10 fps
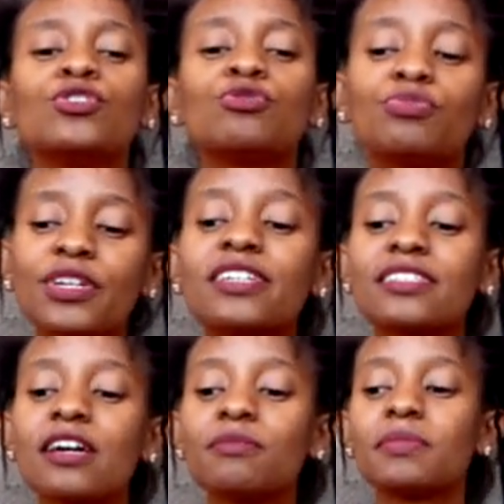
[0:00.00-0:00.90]
break
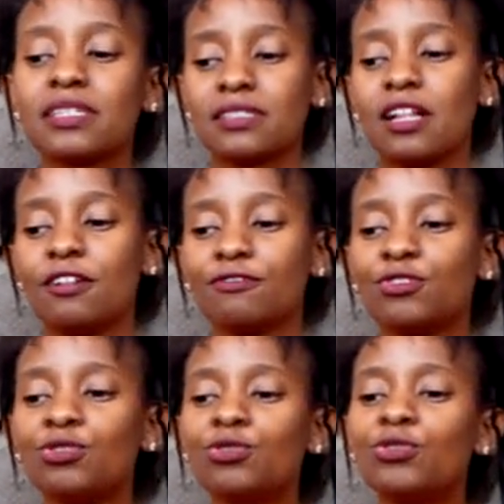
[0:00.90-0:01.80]
down myself,
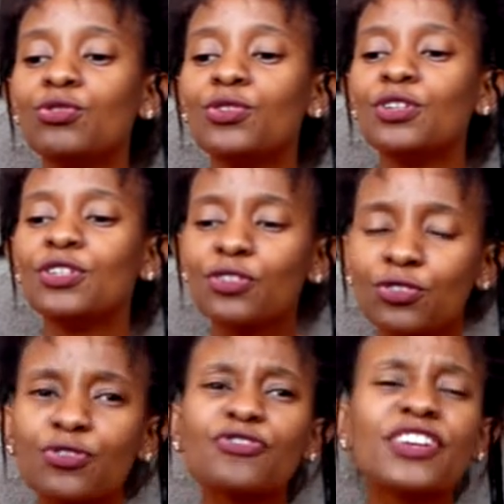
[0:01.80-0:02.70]
to
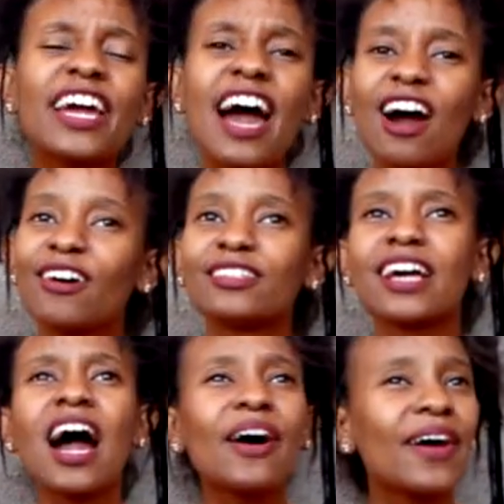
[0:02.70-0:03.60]
figure out
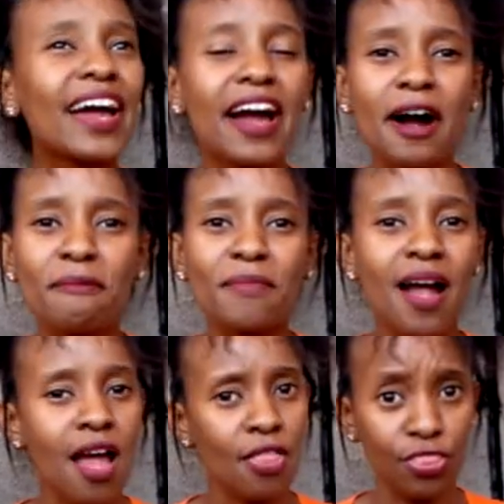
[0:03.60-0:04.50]
how I am
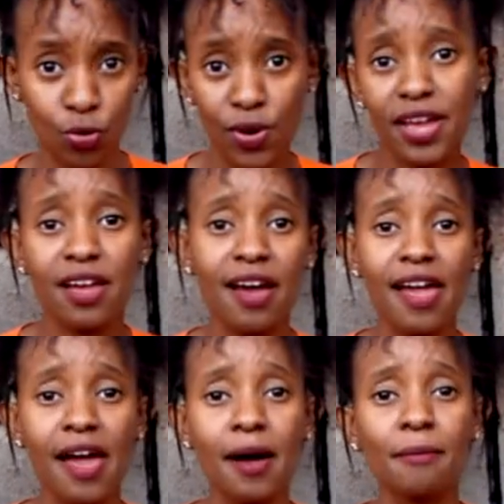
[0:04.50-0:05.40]
the way I
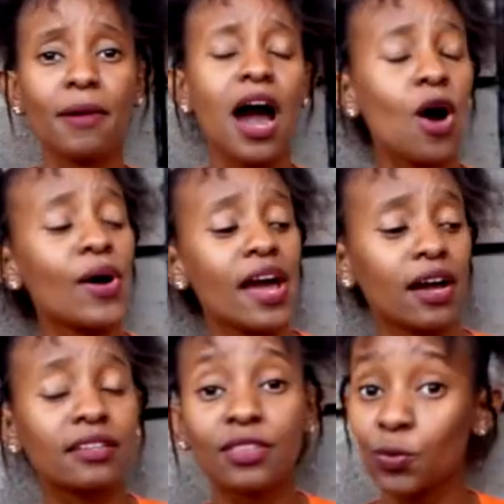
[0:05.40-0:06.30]
am, how I
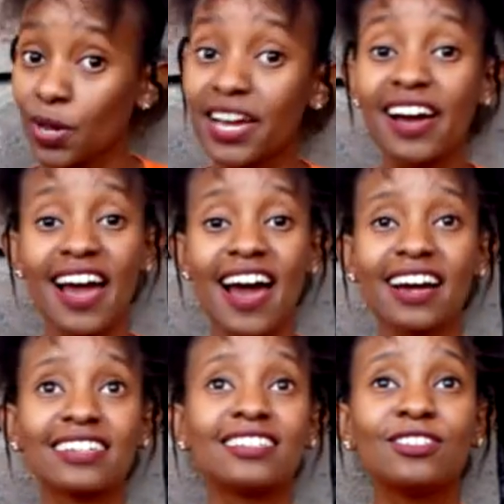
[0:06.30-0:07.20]
act the way I
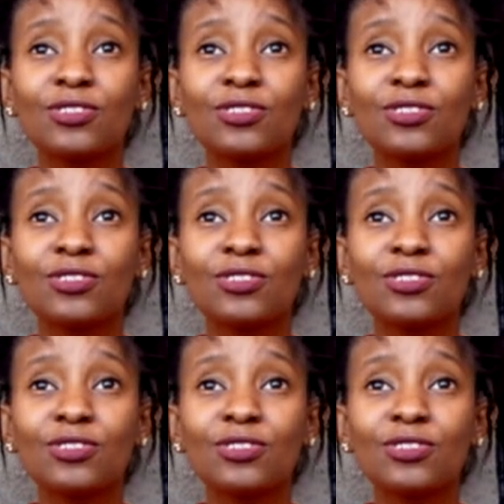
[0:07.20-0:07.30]
act,